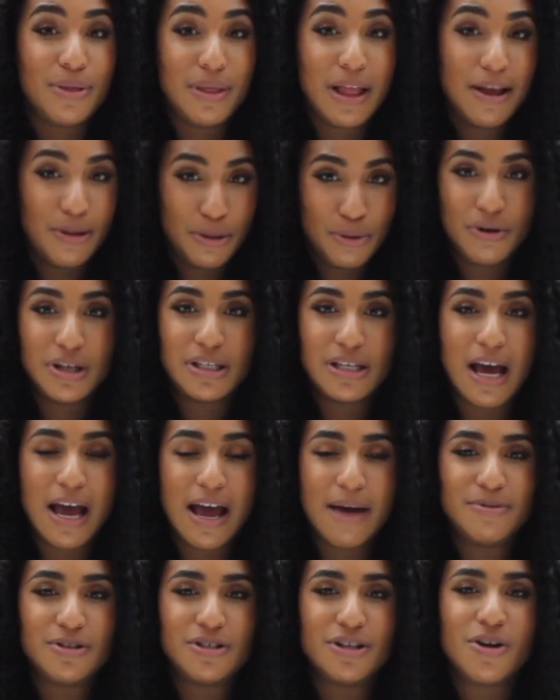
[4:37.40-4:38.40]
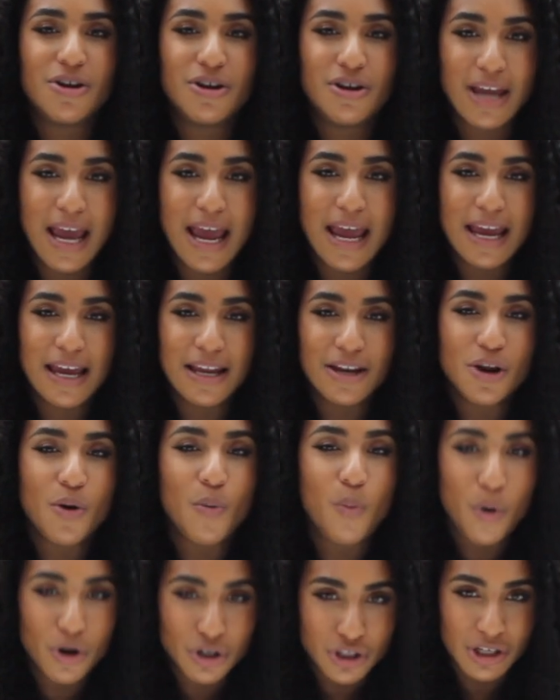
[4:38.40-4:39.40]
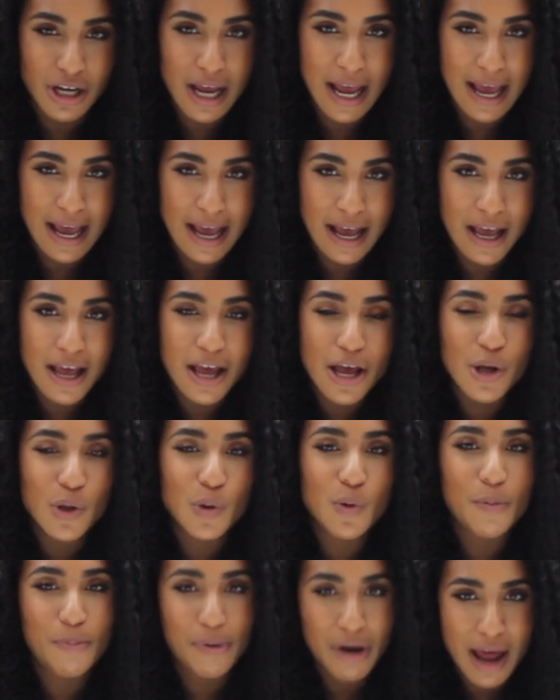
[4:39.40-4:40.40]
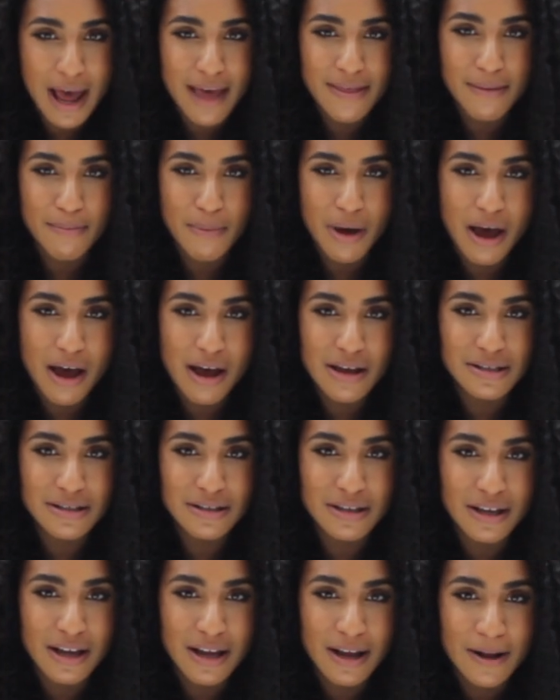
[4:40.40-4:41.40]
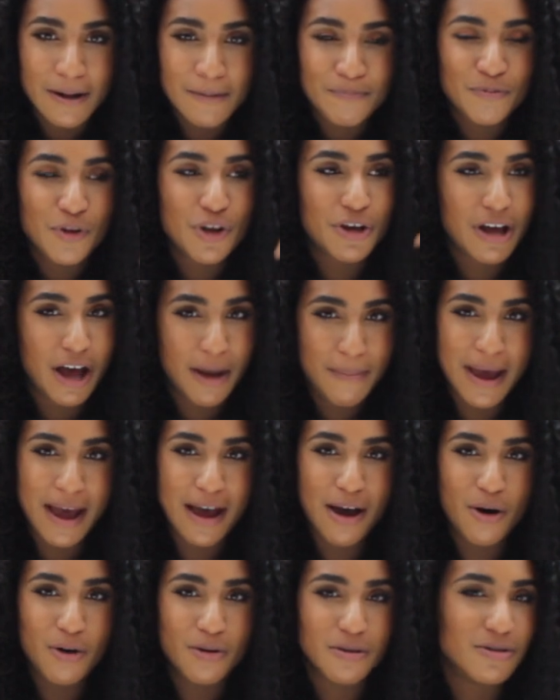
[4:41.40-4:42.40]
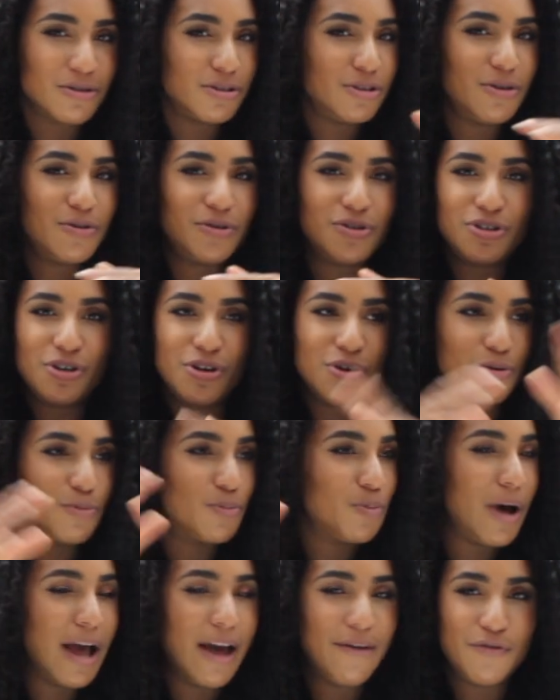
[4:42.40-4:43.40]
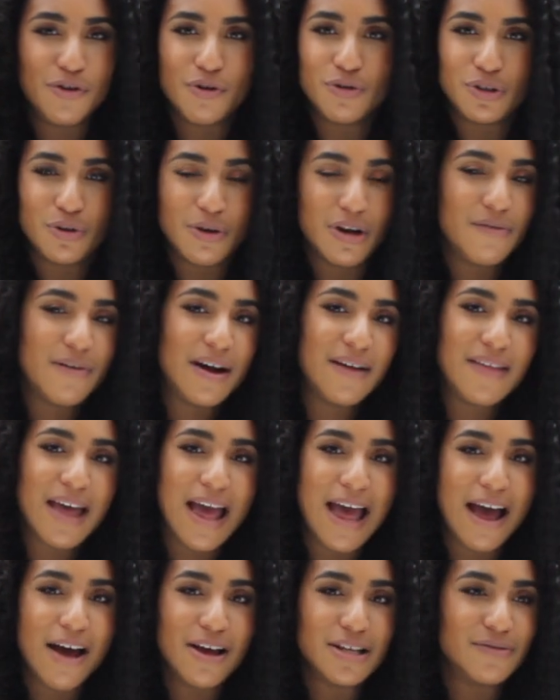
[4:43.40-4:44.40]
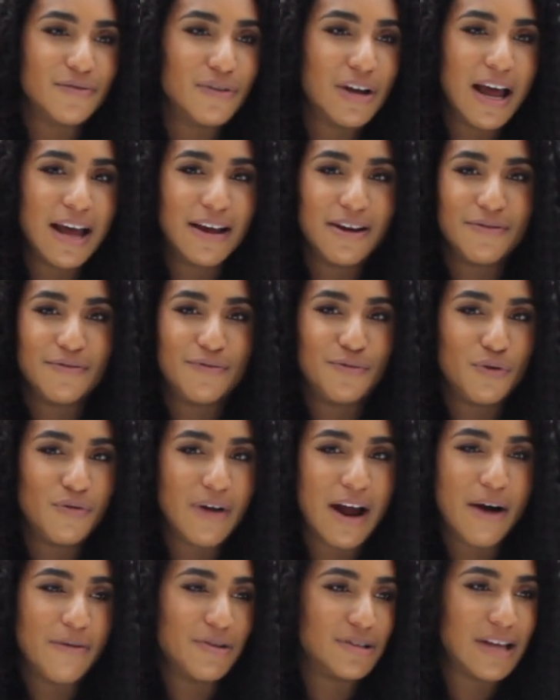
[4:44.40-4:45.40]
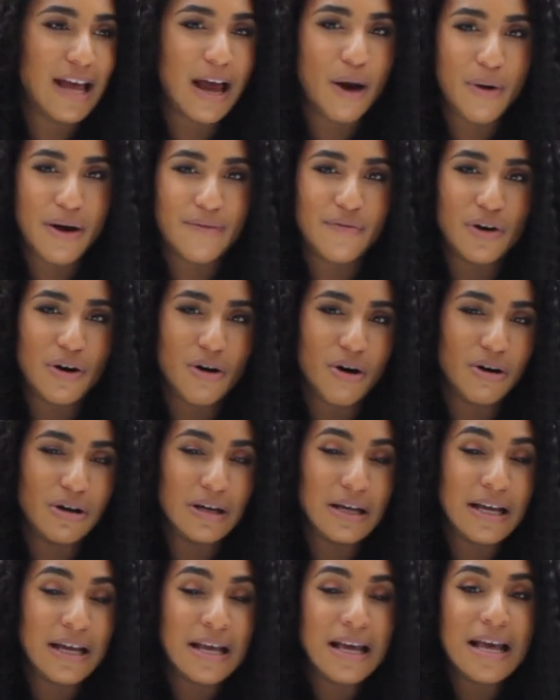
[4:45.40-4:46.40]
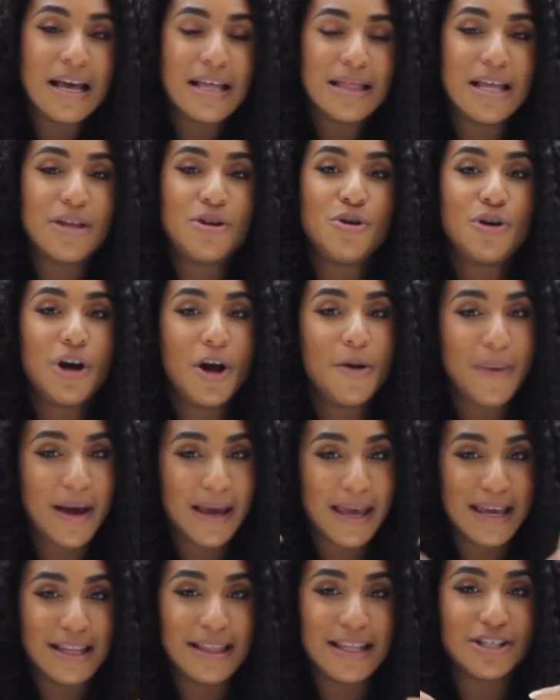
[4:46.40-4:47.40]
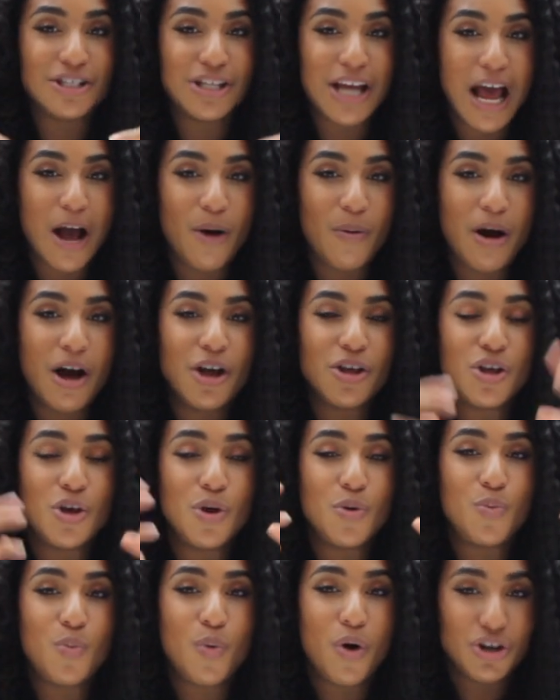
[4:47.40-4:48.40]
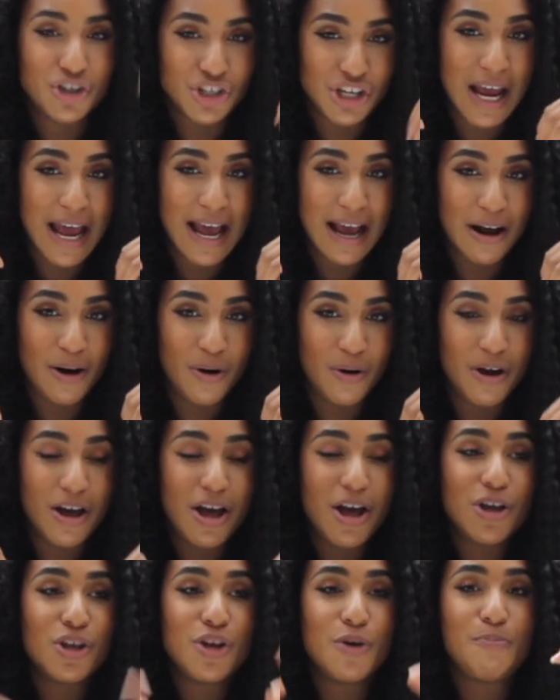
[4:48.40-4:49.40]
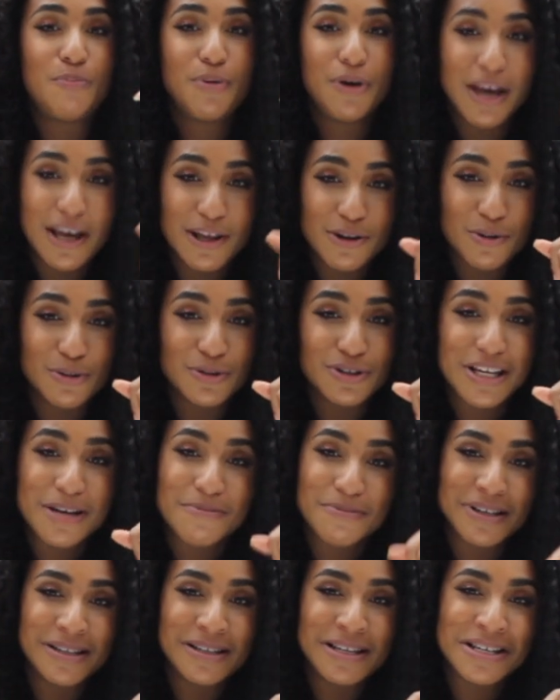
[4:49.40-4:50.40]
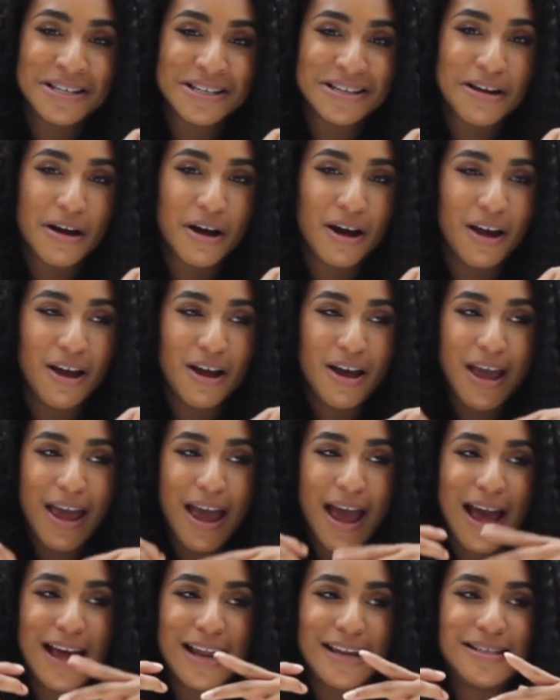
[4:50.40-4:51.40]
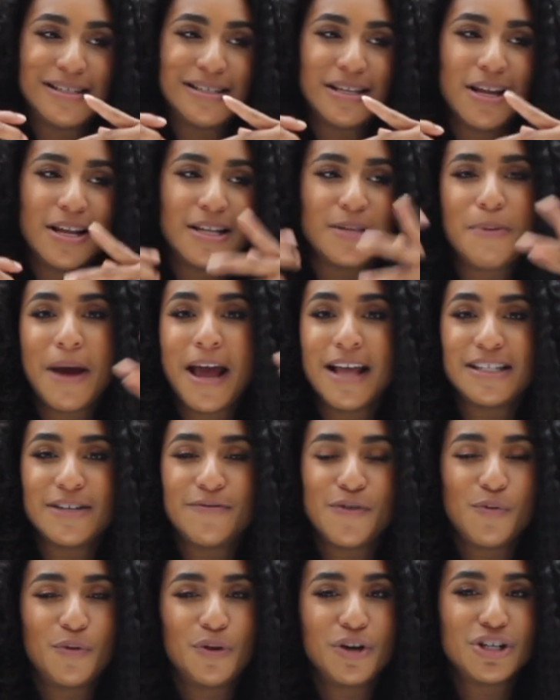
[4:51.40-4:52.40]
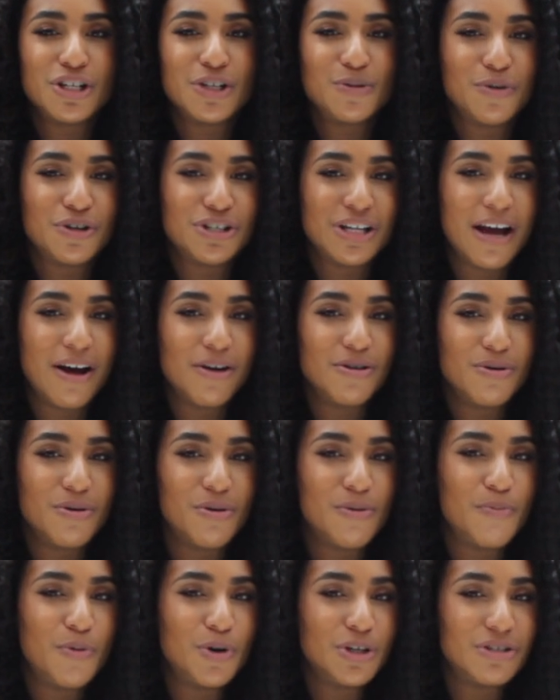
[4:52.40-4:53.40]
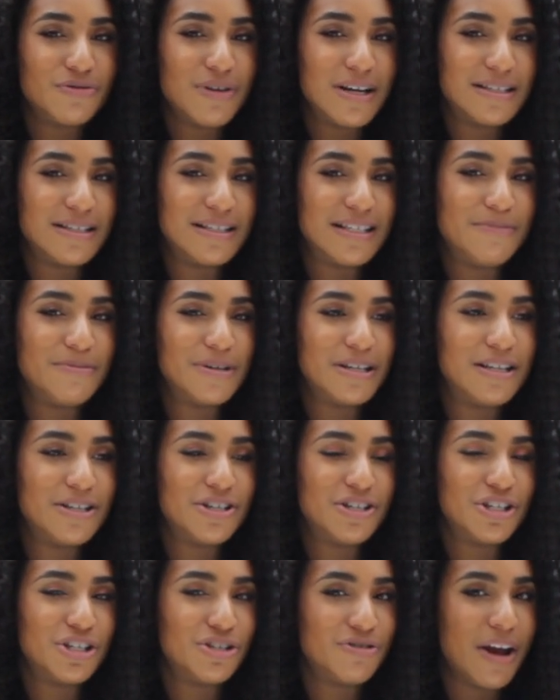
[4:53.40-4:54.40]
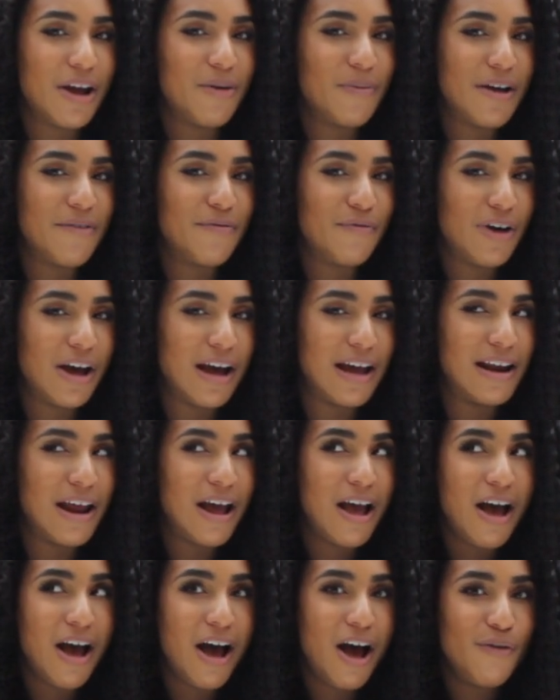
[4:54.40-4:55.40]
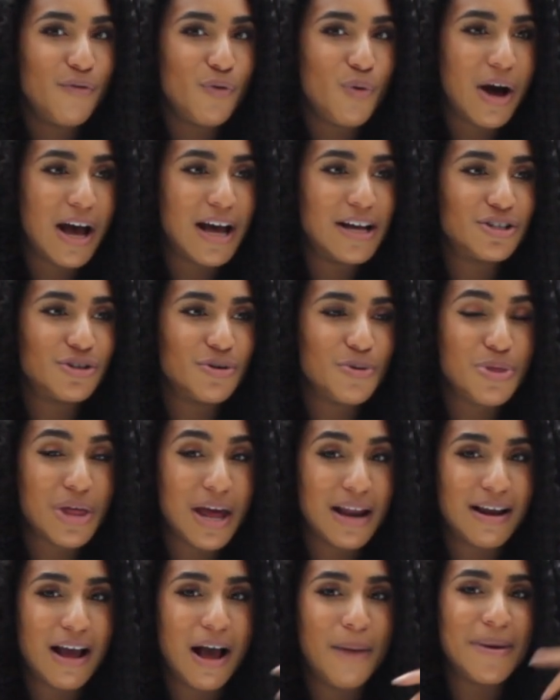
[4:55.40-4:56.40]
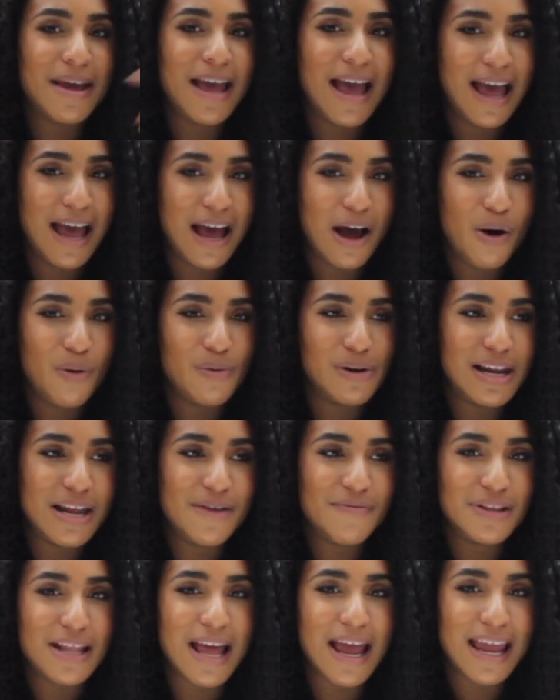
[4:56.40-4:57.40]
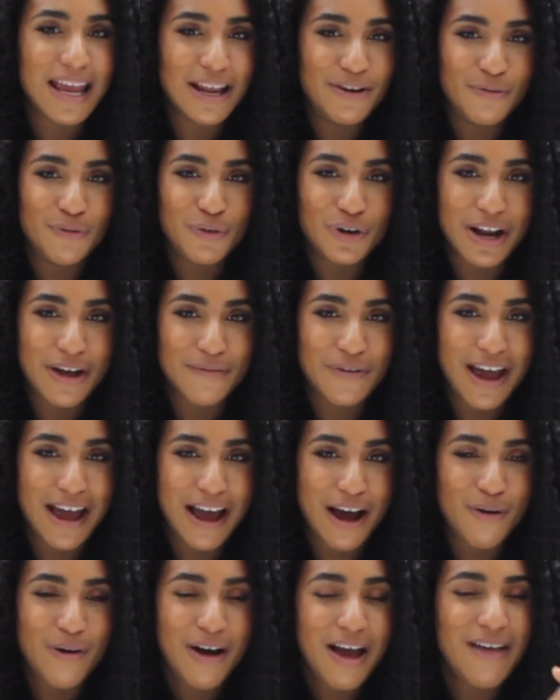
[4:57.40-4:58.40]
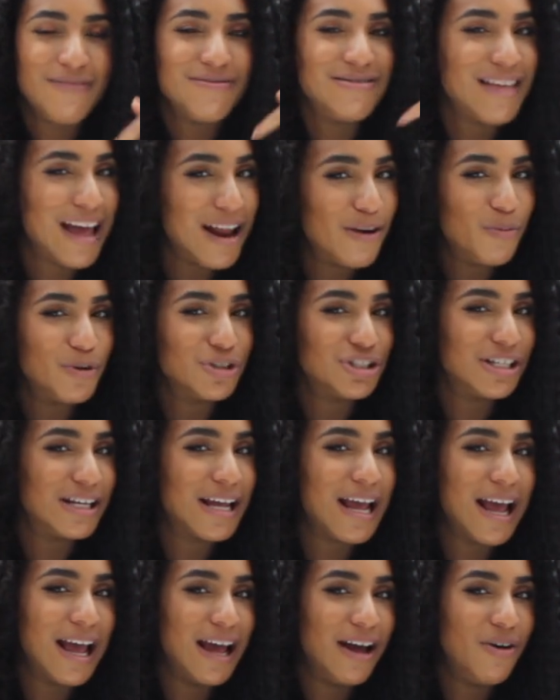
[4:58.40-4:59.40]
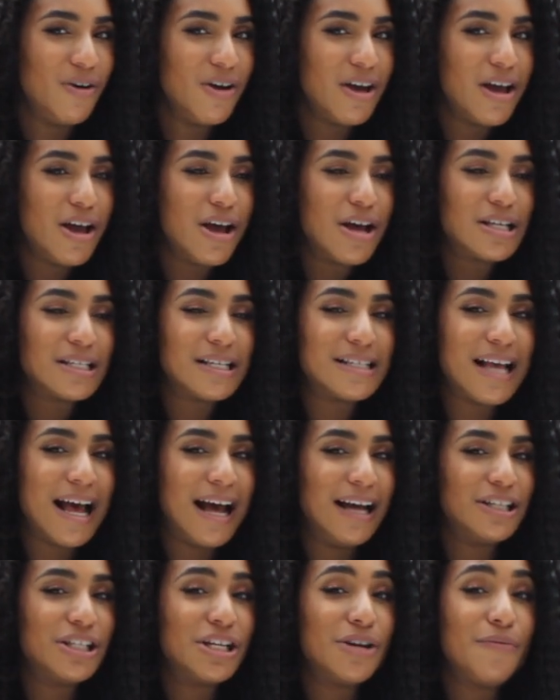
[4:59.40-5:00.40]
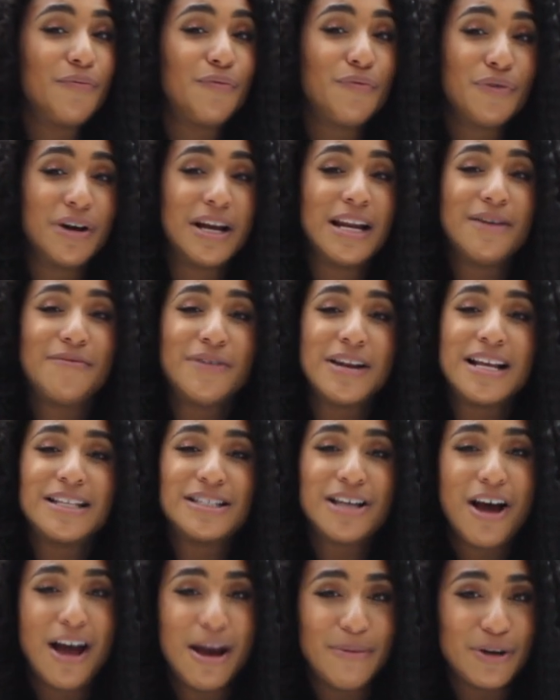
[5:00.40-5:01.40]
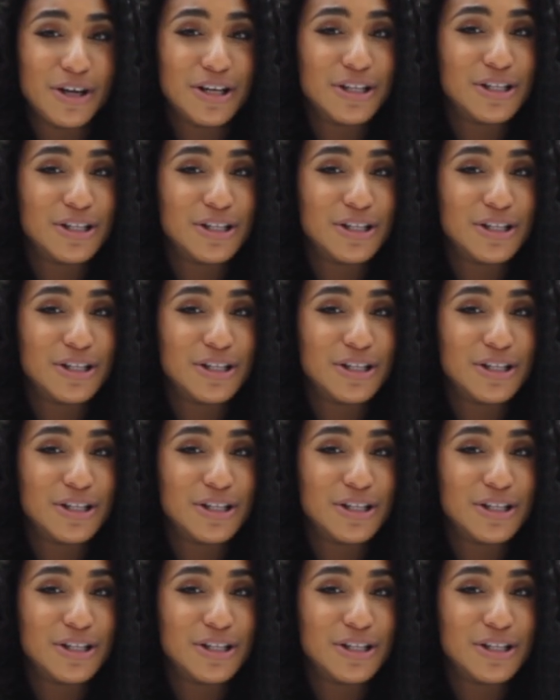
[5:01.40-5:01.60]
like 3 times. So you get in, you wash your hair, you apply the mask, you come out, you do whatever you're doing around the house for like 4 hours or however long. Then you go back in the shower, you wash it out, you put in your deep conditioner. And it depends, if you want to just wash out your moisturizing deep conditioner straight away, fine. Otherwise, you're then coming out, leaving that in for another hour and then washing it out. So it's actually a really, really time